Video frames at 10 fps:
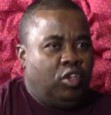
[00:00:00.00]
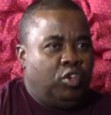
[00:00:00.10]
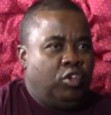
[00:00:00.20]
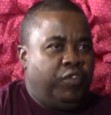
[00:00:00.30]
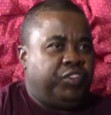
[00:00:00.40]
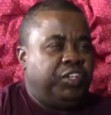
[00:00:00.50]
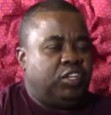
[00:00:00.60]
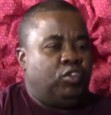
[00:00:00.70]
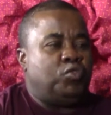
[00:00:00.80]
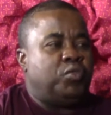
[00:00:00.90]
If things
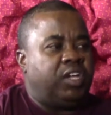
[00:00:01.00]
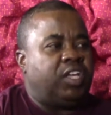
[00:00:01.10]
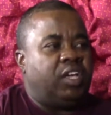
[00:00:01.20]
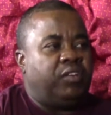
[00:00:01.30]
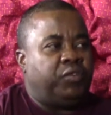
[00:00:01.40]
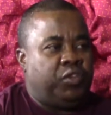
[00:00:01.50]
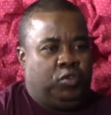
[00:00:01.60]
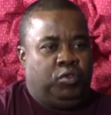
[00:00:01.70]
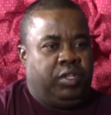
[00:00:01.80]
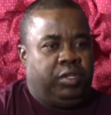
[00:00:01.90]
are not working for
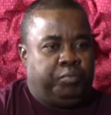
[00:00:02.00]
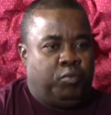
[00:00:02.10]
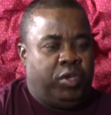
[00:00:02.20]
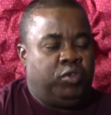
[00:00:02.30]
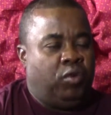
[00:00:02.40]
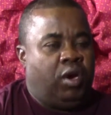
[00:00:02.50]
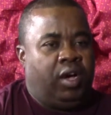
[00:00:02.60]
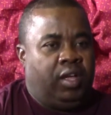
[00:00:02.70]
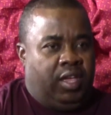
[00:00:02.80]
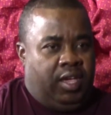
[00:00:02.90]
you where you
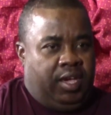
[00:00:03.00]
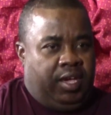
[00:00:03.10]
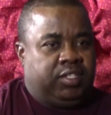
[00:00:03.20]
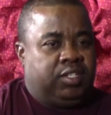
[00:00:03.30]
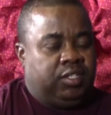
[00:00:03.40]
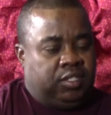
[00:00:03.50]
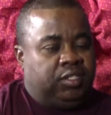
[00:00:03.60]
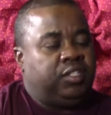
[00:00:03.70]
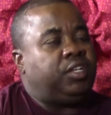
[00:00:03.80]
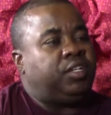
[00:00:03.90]
are, it's
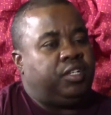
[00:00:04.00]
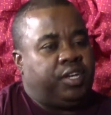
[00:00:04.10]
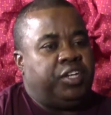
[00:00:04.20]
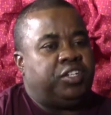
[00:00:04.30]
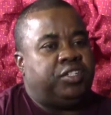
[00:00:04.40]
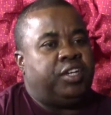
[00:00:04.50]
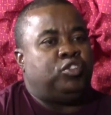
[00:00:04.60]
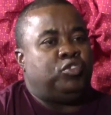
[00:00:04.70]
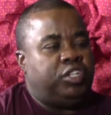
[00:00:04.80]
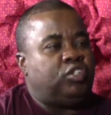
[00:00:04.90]
an indication that
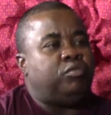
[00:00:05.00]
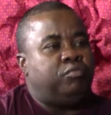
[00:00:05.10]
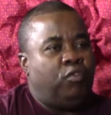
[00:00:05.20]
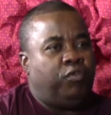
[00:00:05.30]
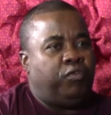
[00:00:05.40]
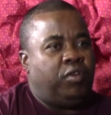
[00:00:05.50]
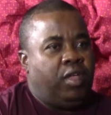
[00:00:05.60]
you need to move.